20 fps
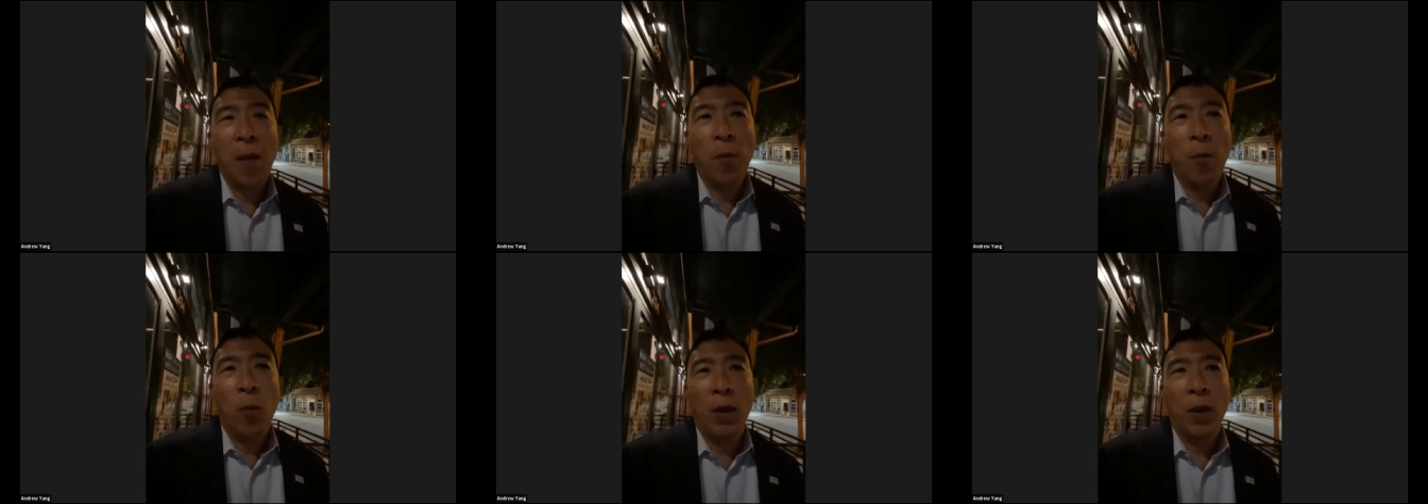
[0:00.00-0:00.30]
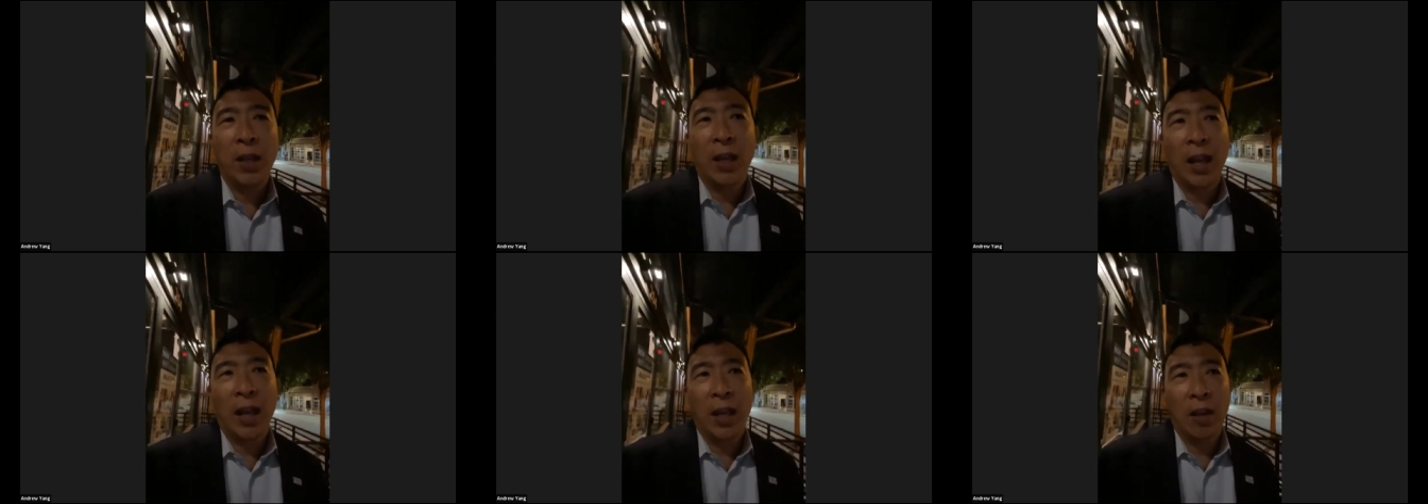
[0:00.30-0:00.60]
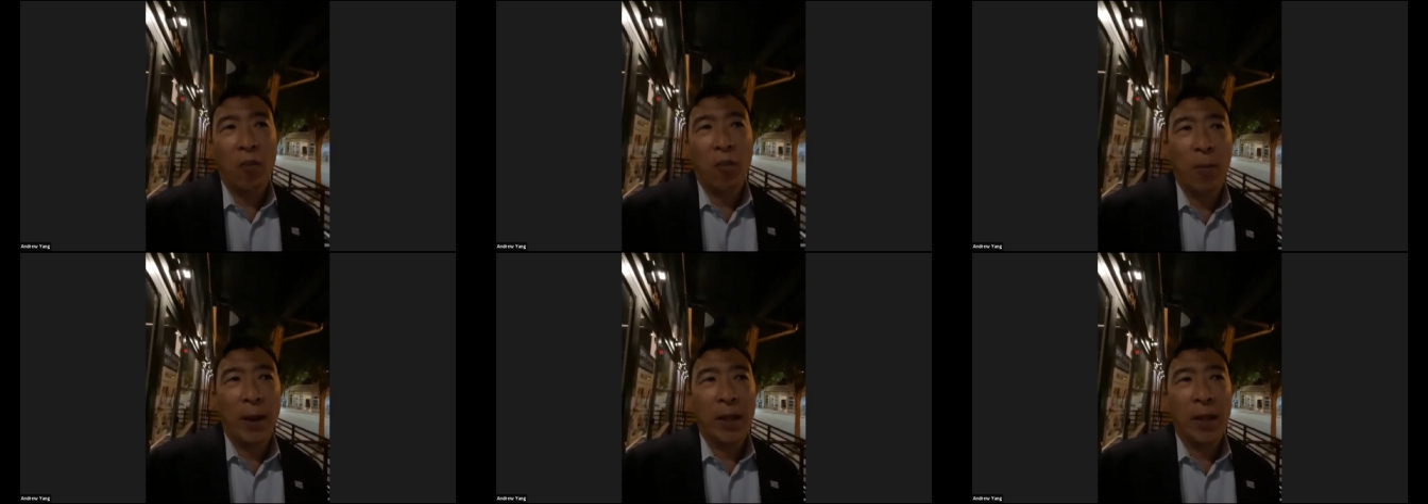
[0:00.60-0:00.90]
one thing I
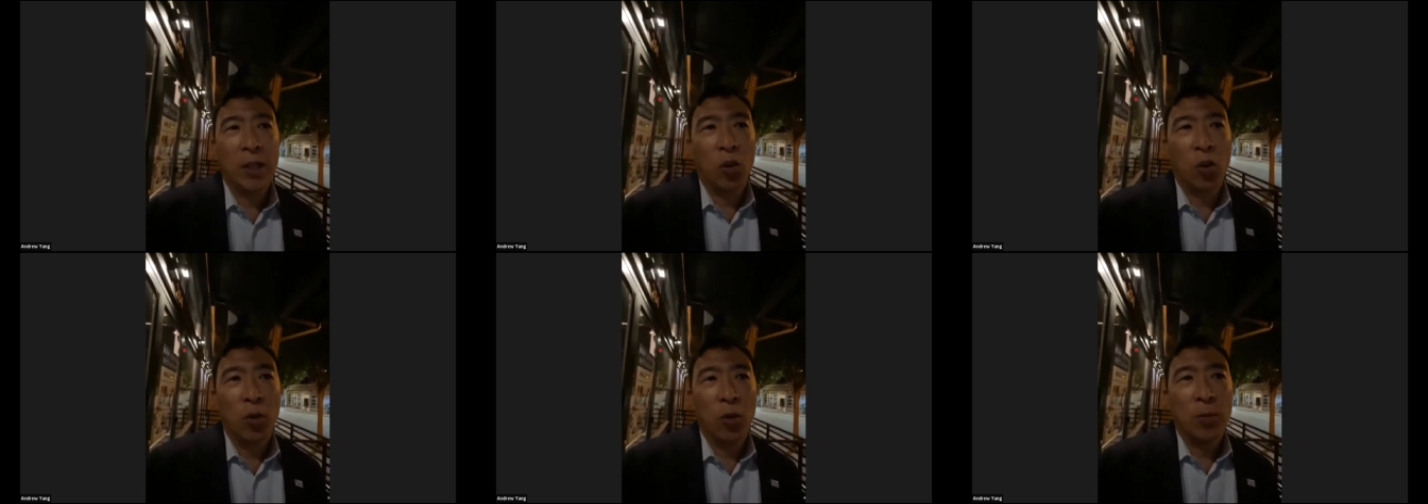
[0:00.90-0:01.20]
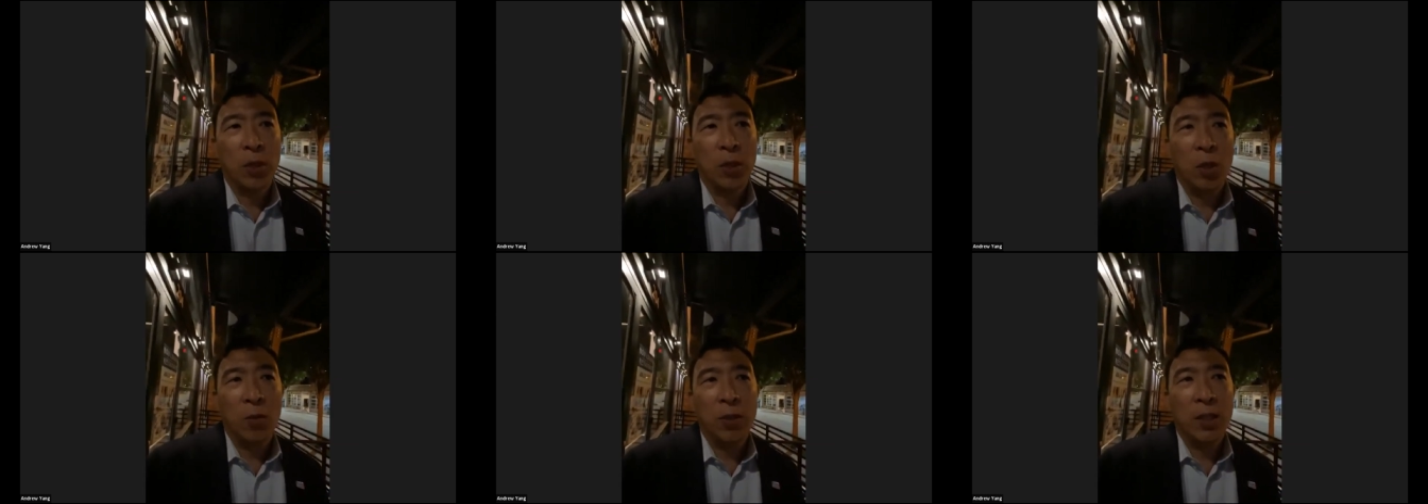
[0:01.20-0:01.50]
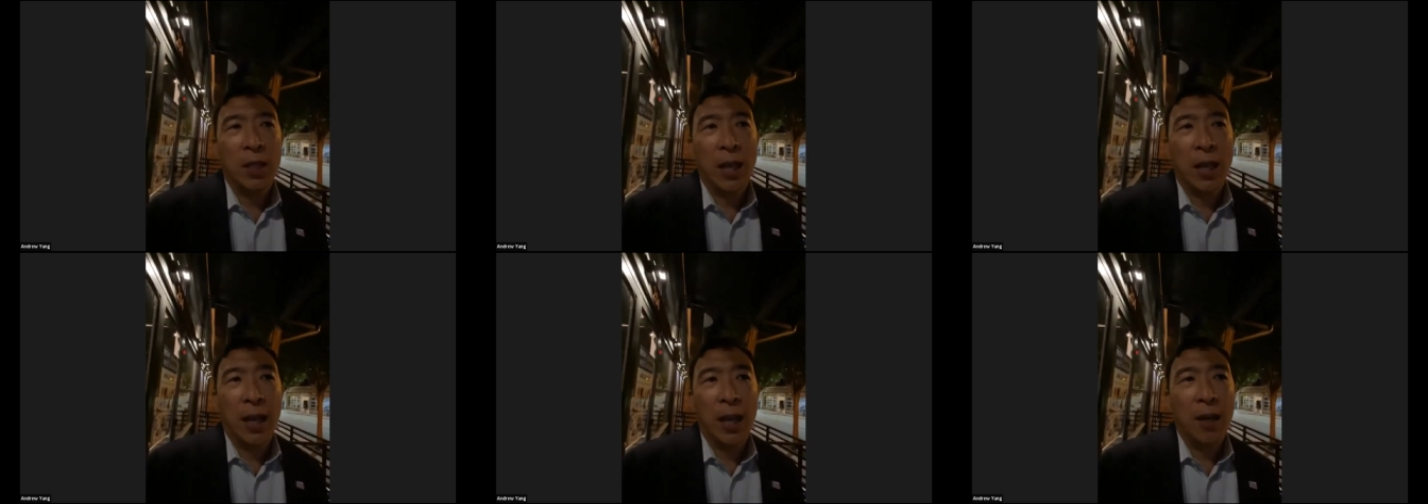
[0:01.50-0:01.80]
love about this group too
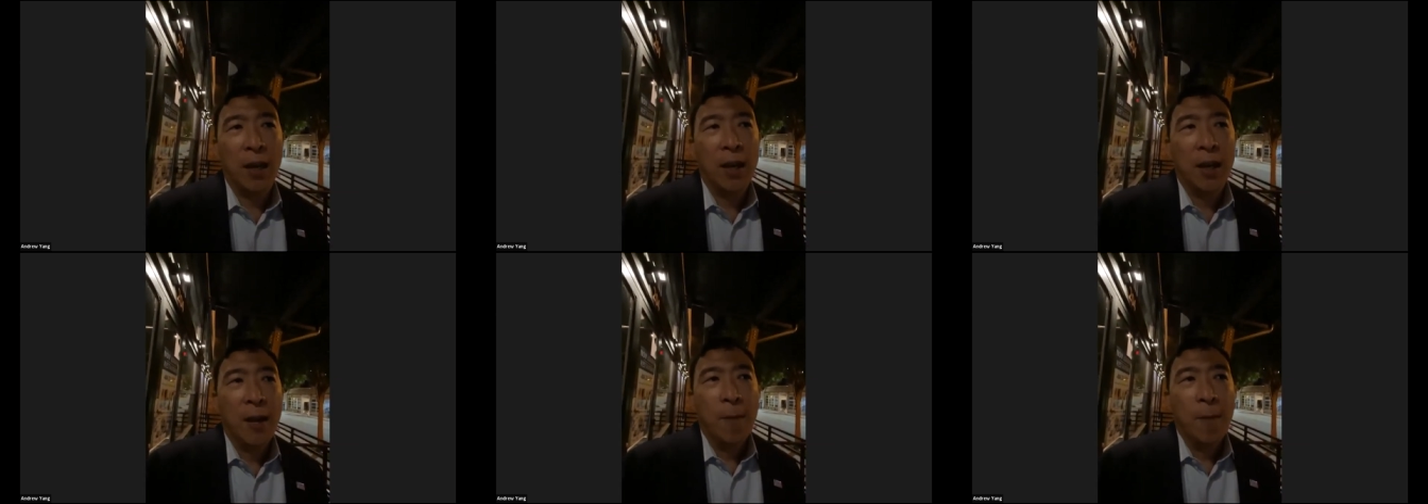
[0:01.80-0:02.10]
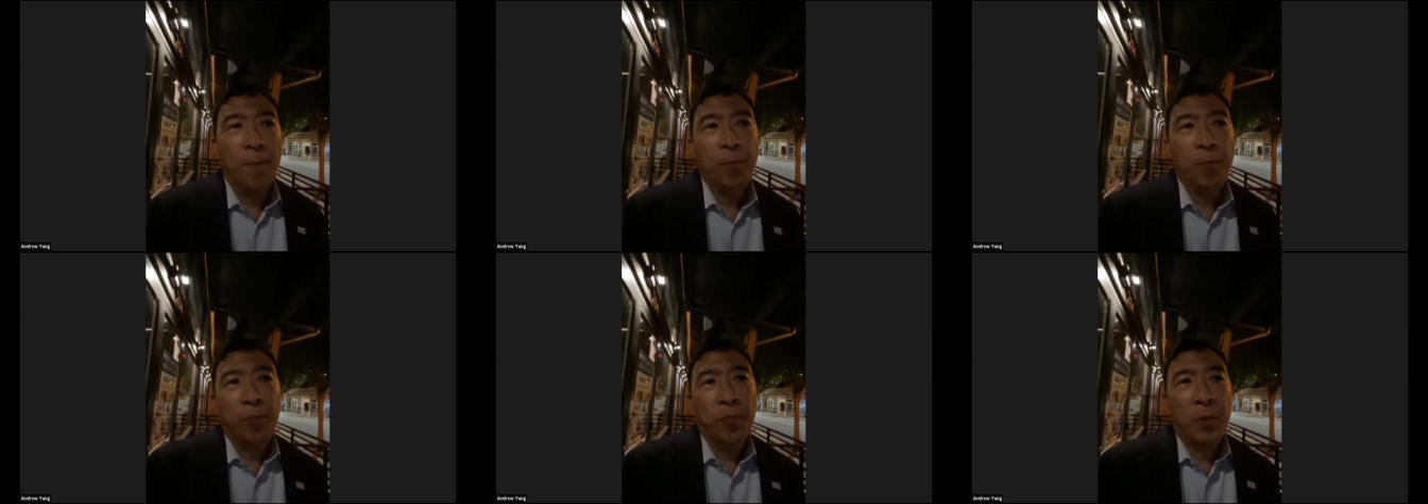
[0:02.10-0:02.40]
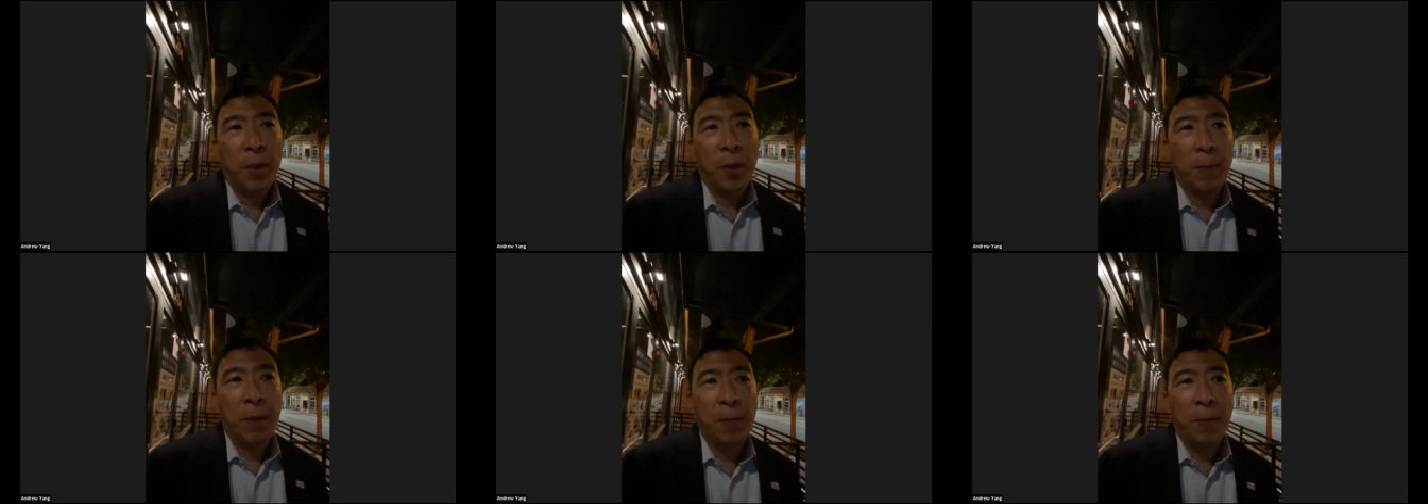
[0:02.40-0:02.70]
is that
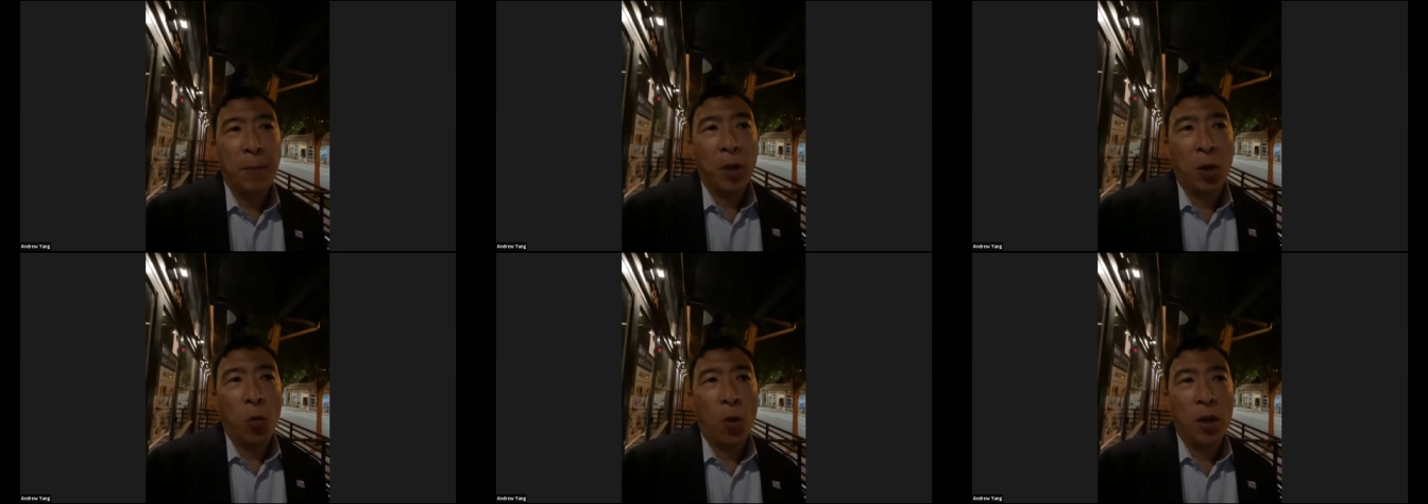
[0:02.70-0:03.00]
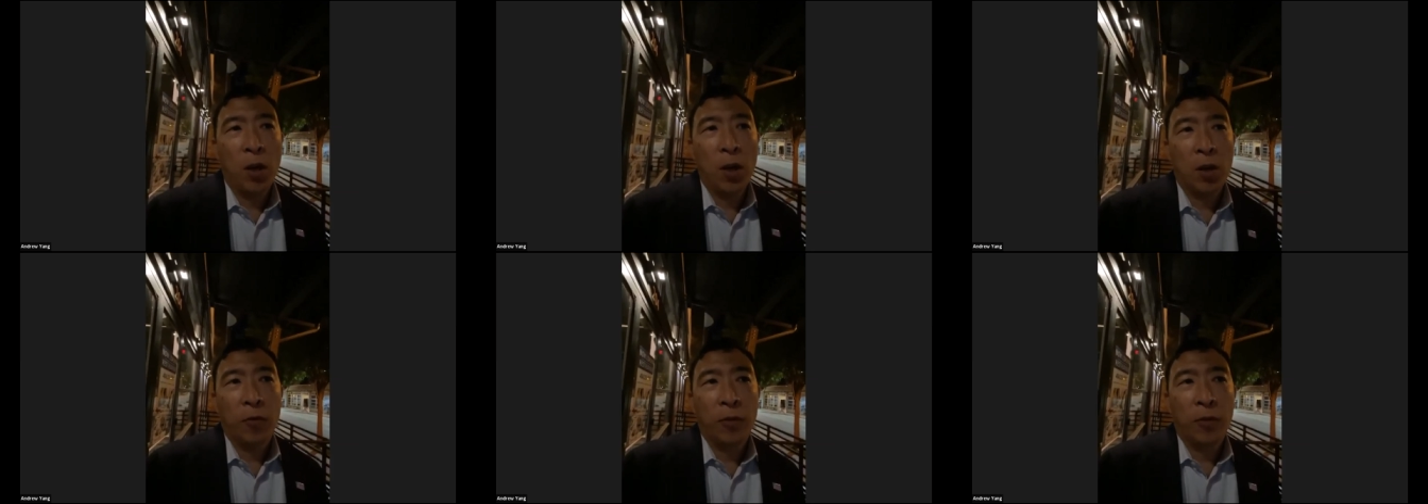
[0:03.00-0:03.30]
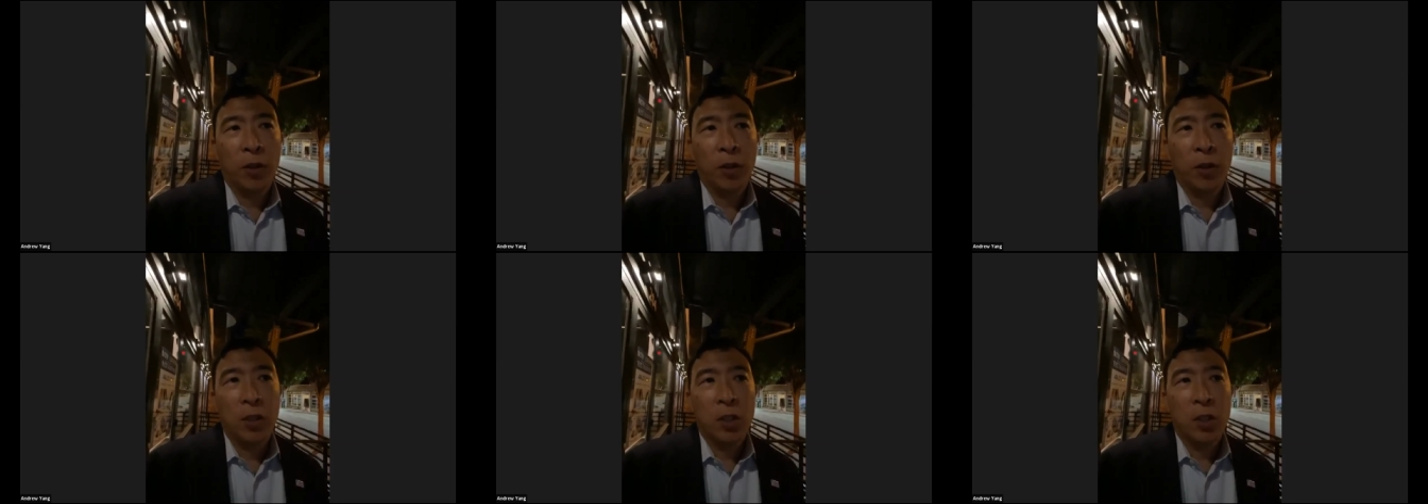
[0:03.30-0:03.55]
the people are wonderful.